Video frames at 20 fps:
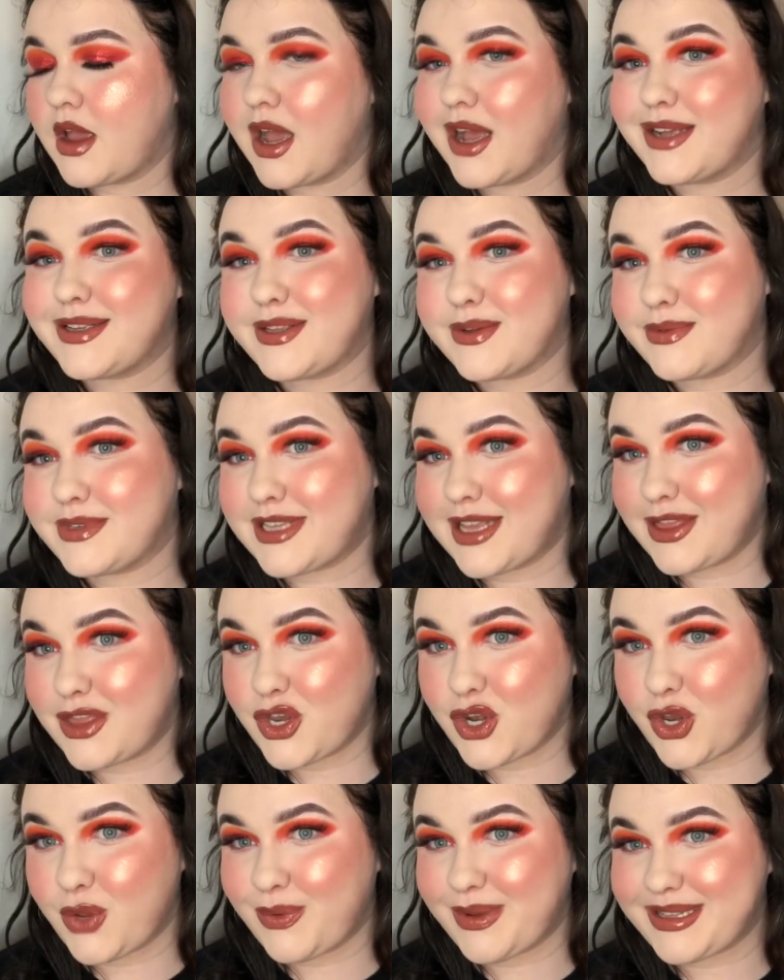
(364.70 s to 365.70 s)
as it was in the
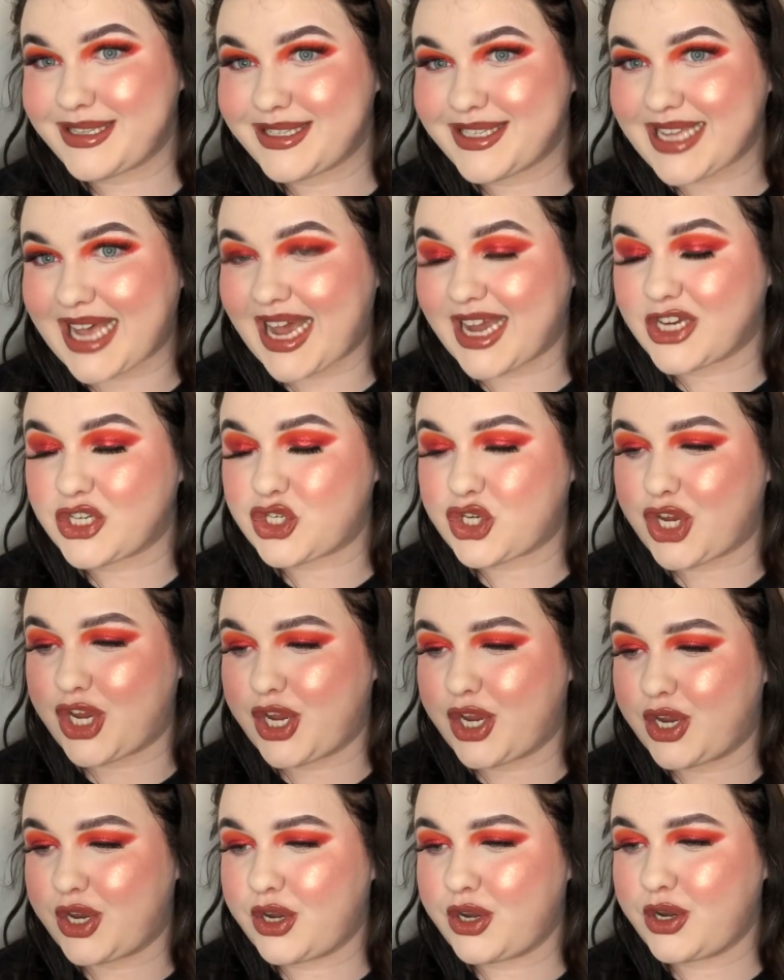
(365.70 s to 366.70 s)
new in
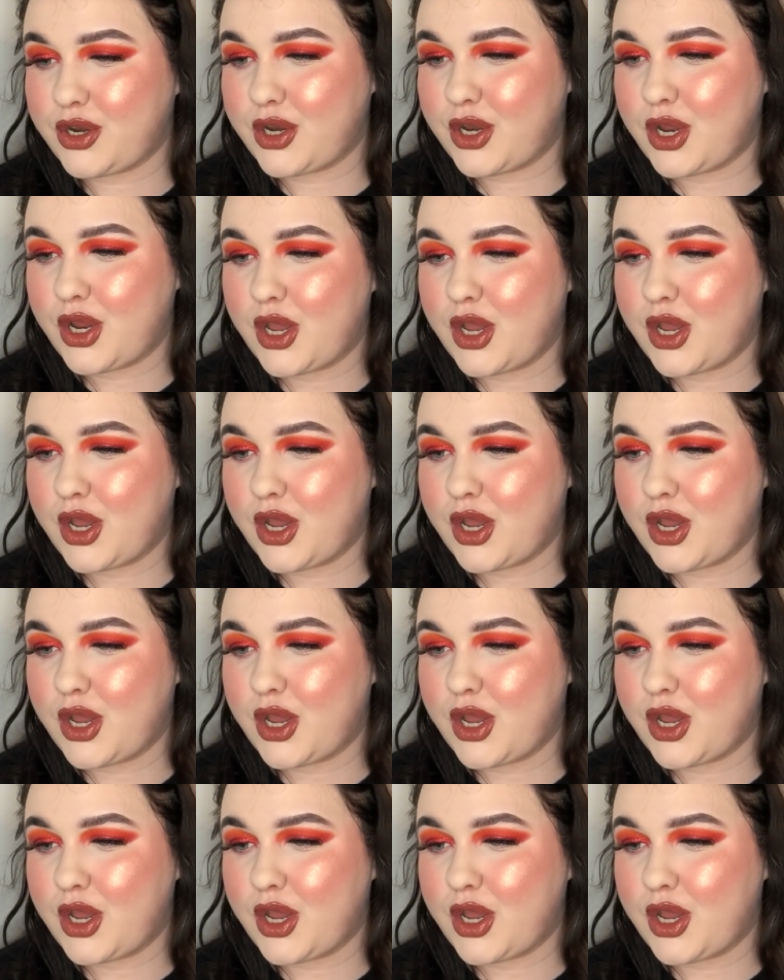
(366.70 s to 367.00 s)
section,